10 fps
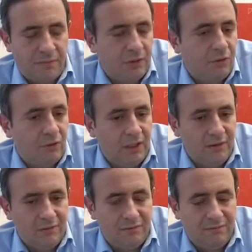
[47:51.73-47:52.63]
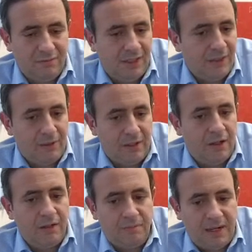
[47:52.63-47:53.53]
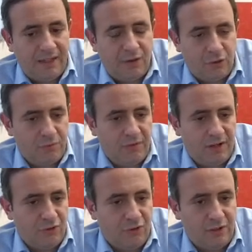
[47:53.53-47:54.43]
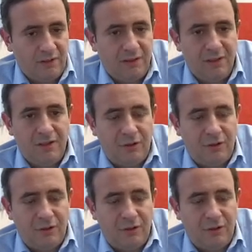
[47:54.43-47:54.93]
Bitcoin, anyway, aren't banking supervisors and